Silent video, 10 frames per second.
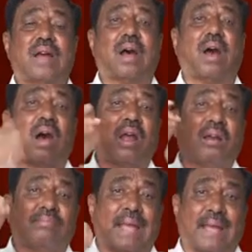
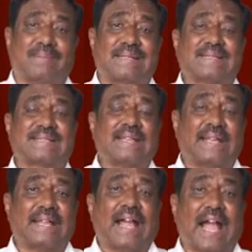All mammals
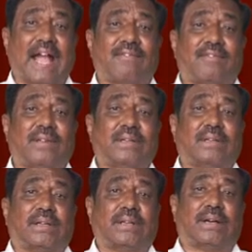have
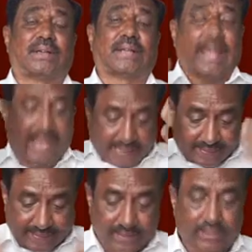the
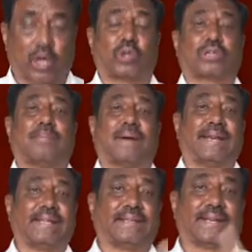hairs throughout the
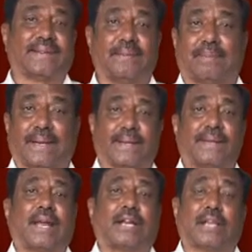body, that is important,
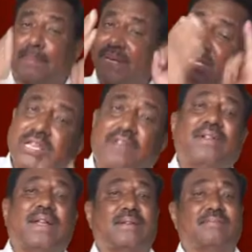and the presence
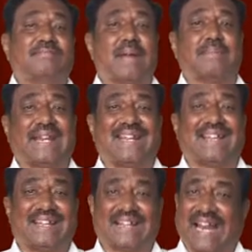of mammary
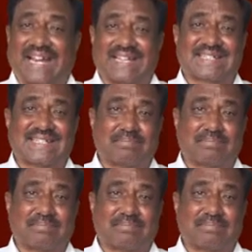glands,